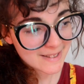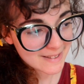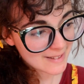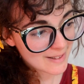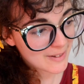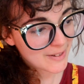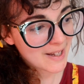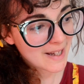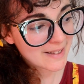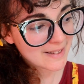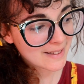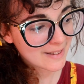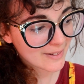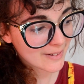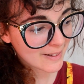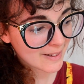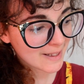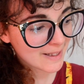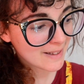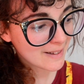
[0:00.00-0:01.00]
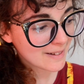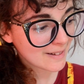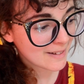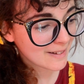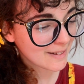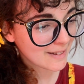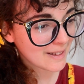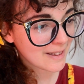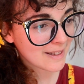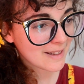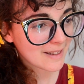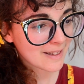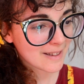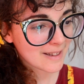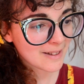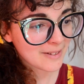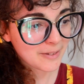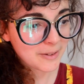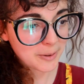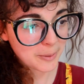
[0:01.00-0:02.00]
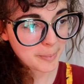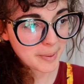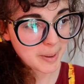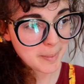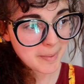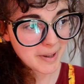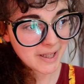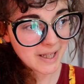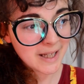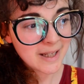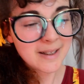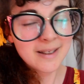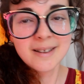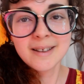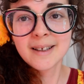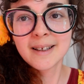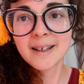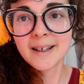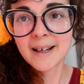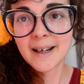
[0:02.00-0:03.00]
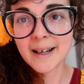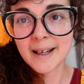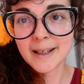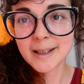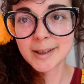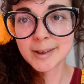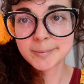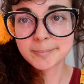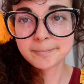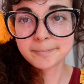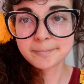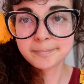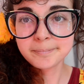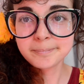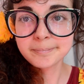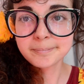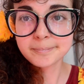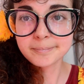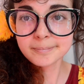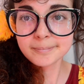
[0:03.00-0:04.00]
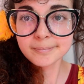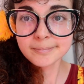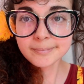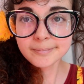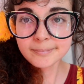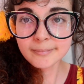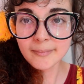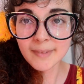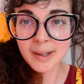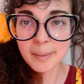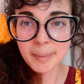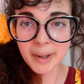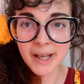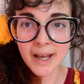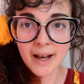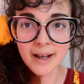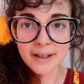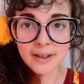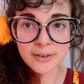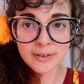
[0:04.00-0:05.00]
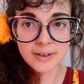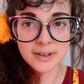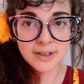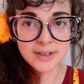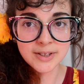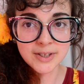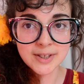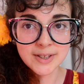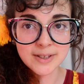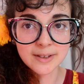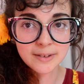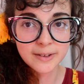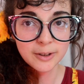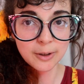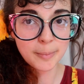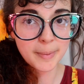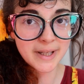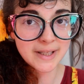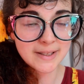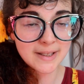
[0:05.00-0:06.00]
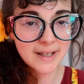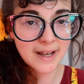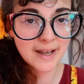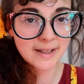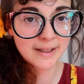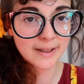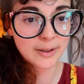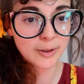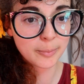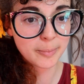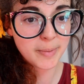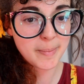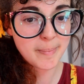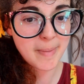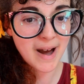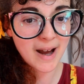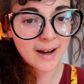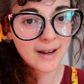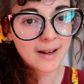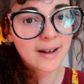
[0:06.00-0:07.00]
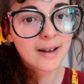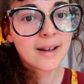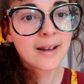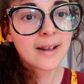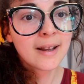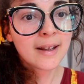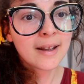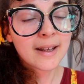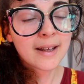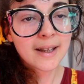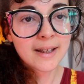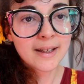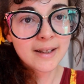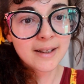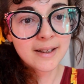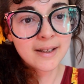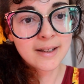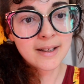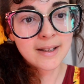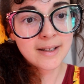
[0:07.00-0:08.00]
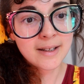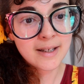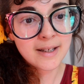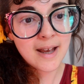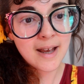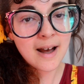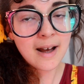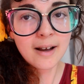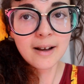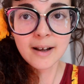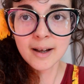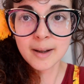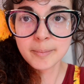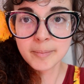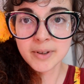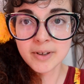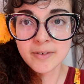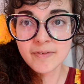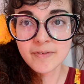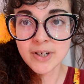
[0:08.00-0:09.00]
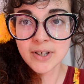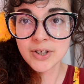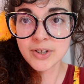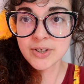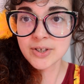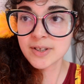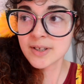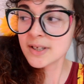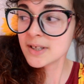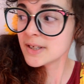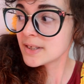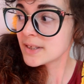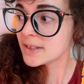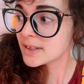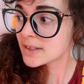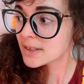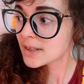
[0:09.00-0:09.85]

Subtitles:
So that's good. He can get a little bit of money. But yeah, it's just a little bit today, and then he'll be back. And yeah, I'm gonna finish this.